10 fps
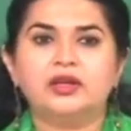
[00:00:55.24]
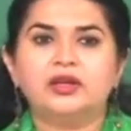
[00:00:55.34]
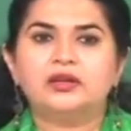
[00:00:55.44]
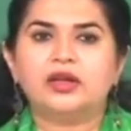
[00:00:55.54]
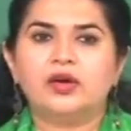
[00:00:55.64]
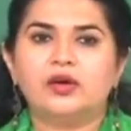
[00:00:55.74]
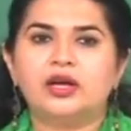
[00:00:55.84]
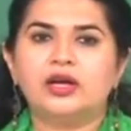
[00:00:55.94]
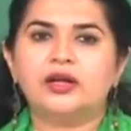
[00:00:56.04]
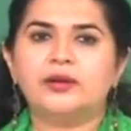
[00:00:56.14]

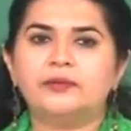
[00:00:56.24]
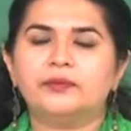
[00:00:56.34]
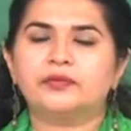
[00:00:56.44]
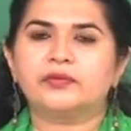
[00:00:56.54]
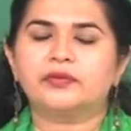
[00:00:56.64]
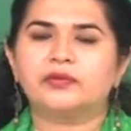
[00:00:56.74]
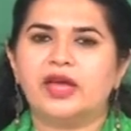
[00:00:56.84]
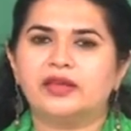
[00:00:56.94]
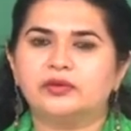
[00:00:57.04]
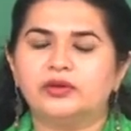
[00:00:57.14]
Now,
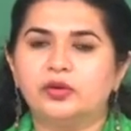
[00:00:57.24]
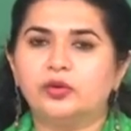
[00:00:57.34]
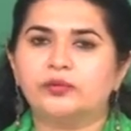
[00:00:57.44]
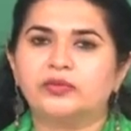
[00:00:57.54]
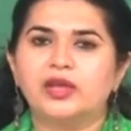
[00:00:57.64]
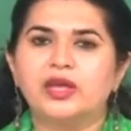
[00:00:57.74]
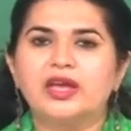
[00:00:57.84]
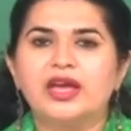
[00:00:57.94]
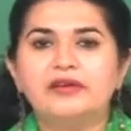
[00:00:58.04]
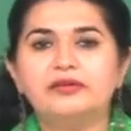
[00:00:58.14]
as we know,
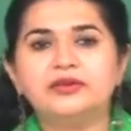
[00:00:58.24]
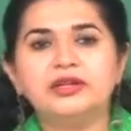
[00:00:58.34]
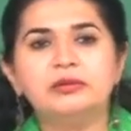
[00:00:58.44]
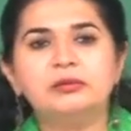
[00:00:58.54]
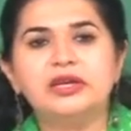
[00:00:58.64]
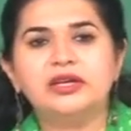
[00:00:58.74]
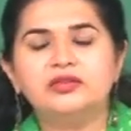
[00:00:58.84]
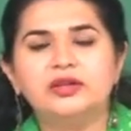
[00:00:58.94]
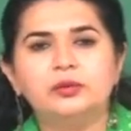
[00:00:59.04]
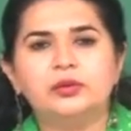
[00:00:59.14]
every
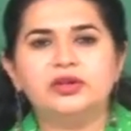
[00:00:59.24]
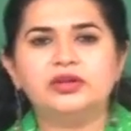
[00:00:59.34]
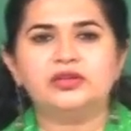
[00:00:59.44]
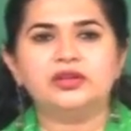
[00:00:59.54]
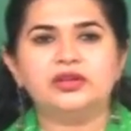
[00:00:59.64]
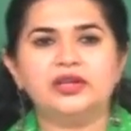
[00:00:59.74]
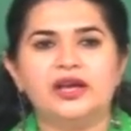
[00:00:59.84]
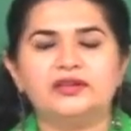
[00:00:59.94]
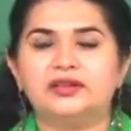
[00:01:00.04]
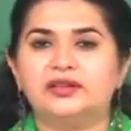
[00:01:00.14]
major world city
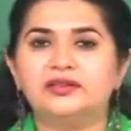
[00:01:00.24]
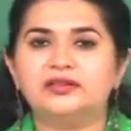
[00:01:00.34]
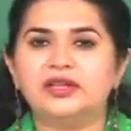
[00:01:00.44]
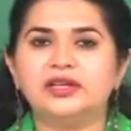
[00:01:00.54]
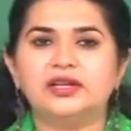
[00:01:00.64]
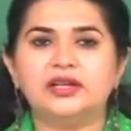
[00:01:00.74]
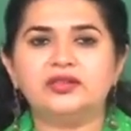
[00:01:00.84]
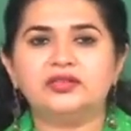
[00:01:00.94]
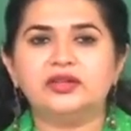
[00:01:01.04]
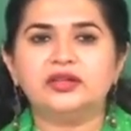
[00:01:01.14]
has a distinct culture,